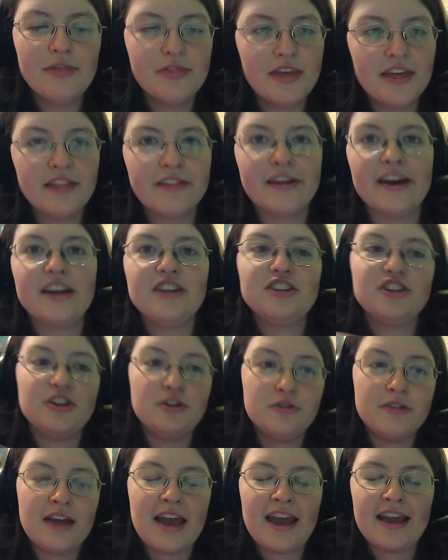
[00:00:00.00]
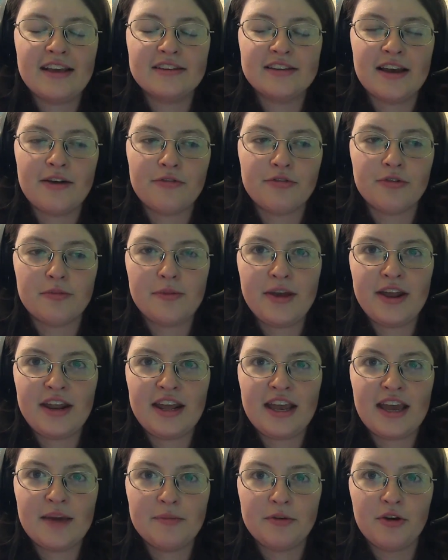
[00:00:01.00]
And then like 2 days after
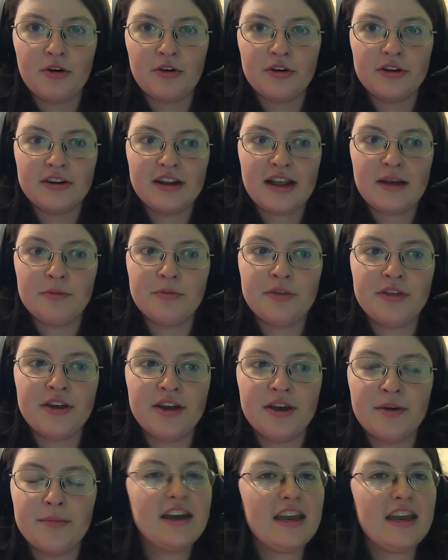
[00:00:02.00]
meeting him, going on a date with him,